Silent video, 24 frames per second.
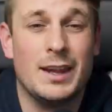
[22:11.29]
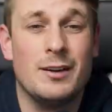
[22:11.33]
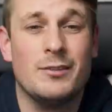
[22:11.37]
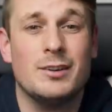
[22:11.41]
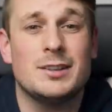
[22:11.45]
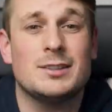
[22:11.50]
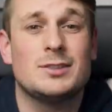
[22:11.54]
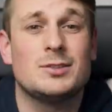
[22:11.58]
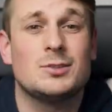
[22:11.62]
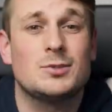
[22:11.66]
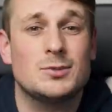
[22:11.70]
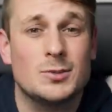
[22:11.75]
There
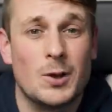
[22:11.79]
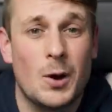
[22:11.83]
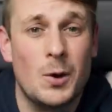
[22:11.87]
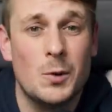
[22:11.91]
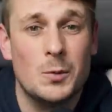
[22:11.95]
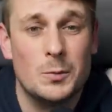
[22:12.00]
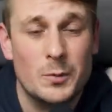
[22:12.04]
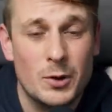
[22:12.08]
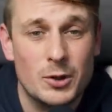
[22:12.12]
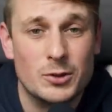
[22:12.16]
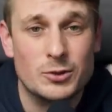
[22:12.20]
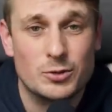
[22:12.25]
is
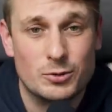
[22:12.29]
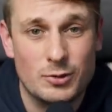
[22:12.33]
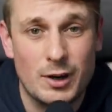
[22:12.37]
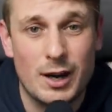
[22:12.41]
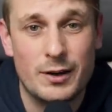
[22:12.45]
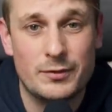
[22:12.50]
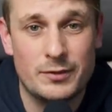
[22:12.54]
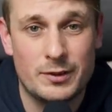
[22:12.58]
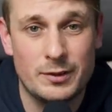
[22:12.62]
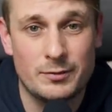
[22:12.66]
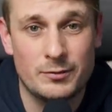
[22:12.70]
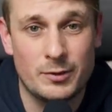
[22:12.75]
so much
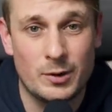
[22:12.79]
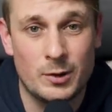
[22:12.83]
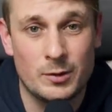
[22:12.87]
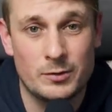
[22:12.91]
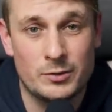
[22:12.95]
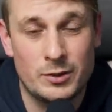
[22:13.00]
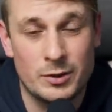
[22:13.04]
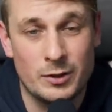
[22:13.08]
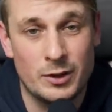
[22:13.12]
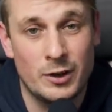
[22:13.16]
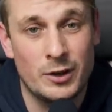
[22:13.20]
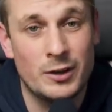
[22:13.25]
graft
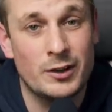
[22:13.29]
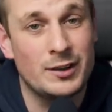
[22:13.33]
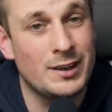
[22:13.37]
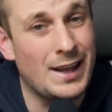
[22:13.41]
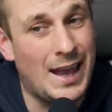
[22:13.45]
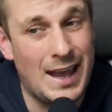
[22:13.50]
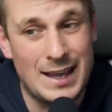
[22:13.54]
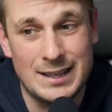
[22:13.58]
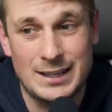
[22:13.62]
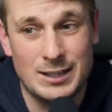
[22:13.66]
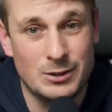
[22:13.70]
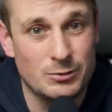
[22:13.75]
involved to earn
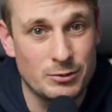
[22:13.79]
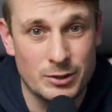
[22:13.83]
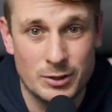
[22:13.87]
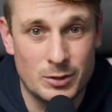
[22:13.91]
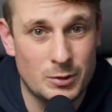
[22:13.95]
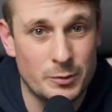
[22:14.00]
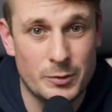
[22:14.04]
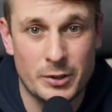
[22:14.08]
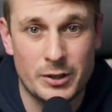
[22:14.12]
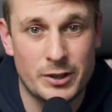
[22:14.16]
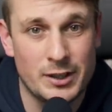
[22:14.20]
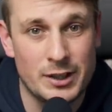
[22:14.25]
any
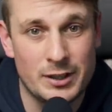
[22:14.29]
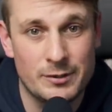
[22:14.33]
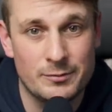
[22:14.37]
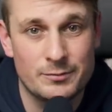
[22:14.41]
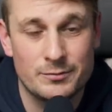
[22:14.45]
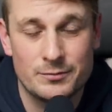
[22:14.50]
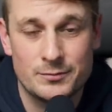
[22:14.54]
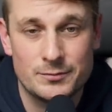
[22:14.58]
real money.